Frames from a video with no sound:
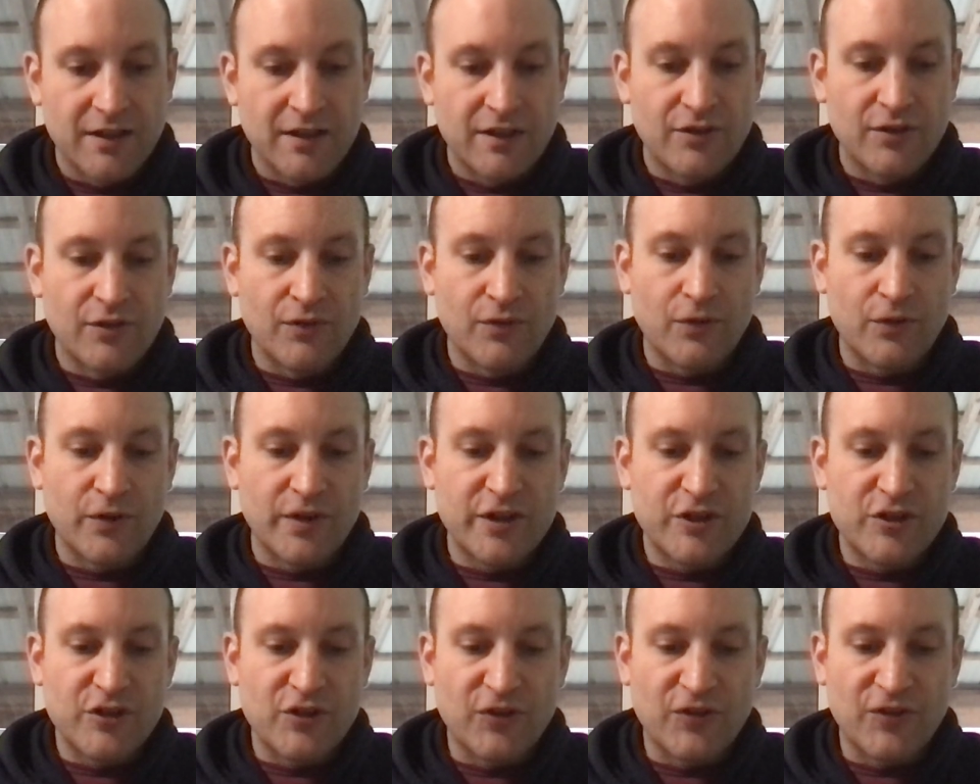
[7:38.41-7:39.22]
the
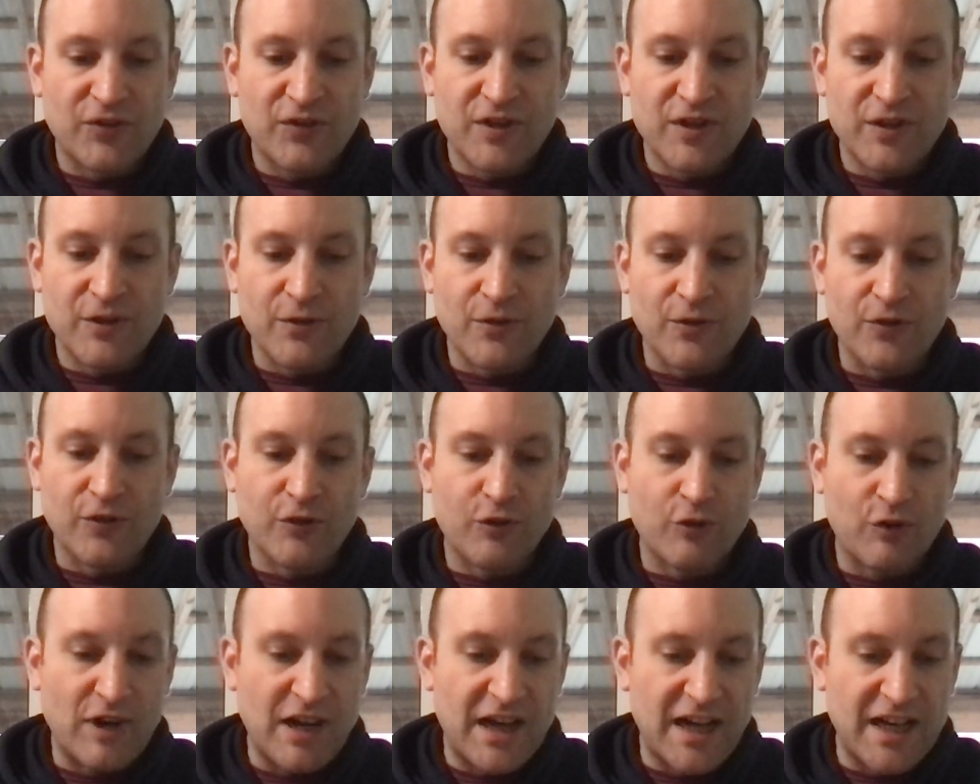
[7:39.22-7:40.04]
voracious fingers
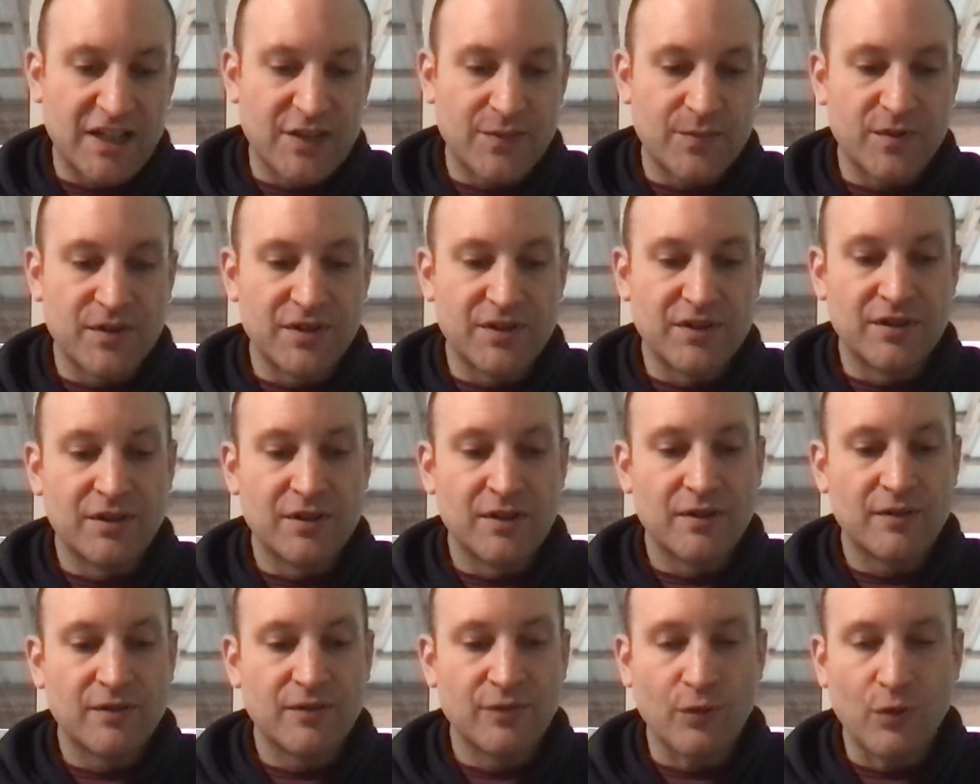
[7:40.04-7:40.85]
grasping
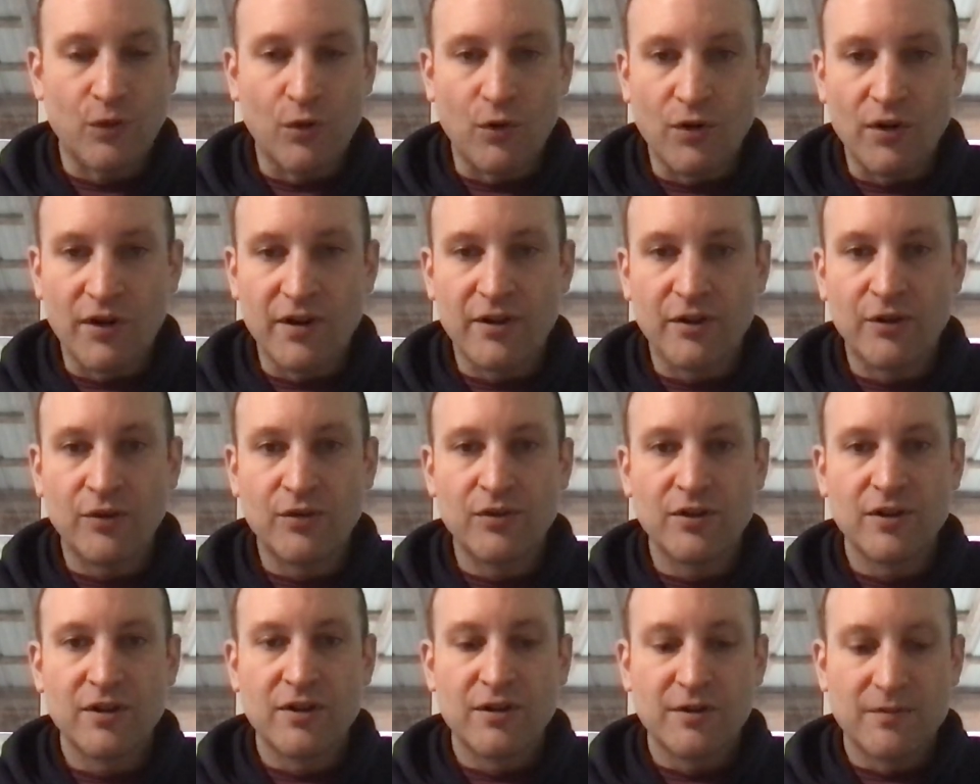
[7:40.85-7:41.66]
for
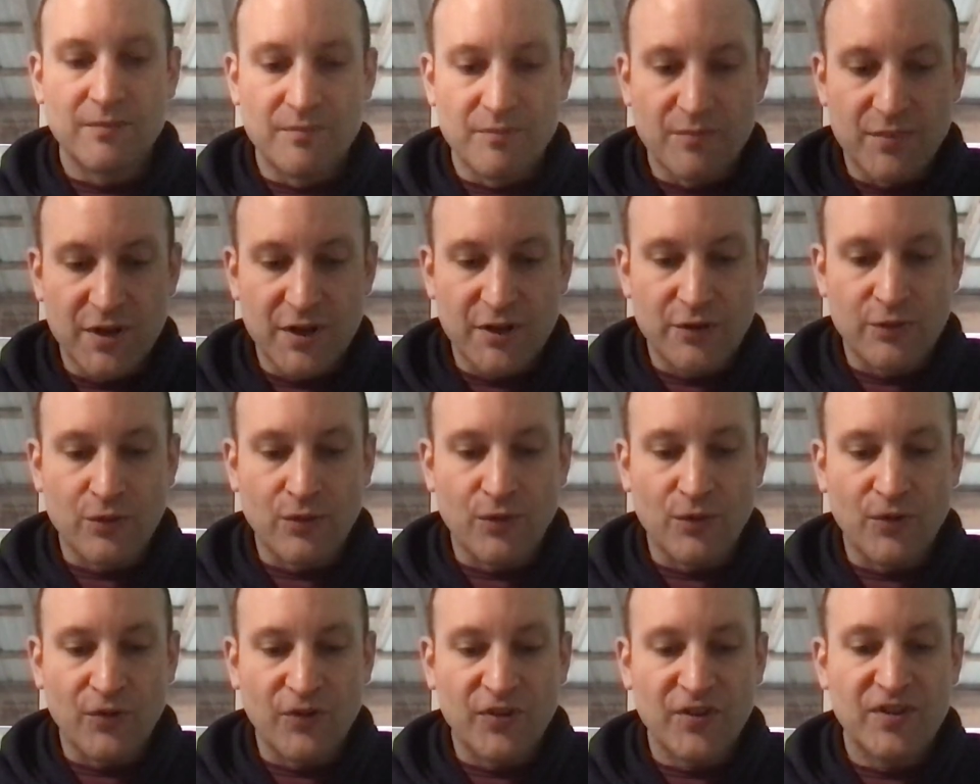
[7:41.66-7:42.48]
oil,
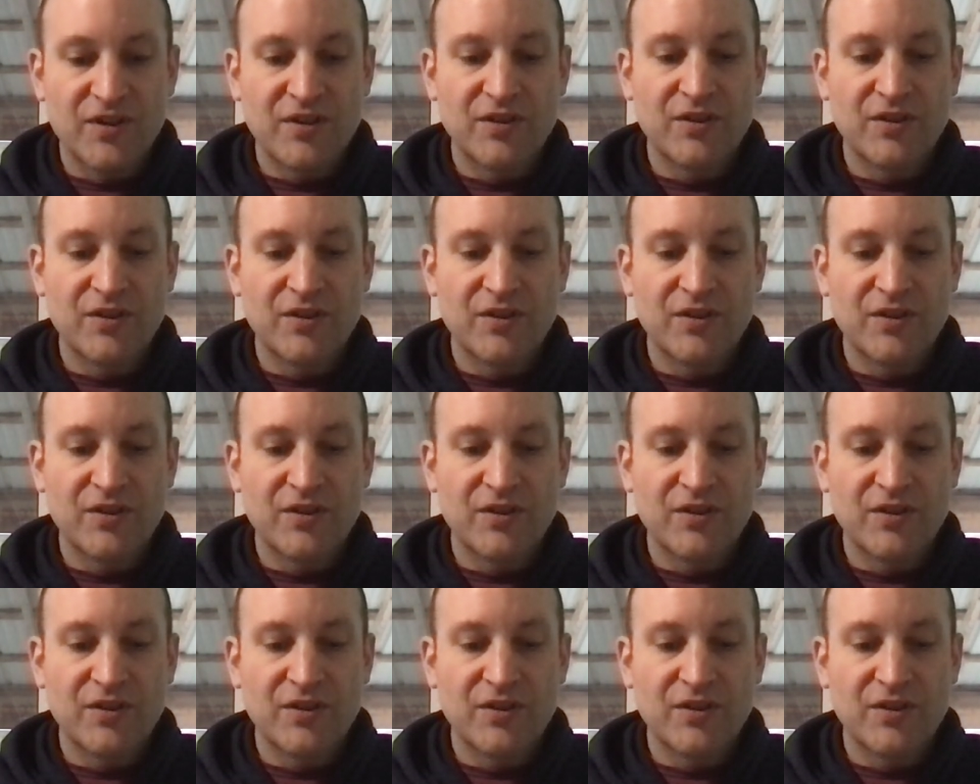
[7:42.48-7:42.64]
minerals,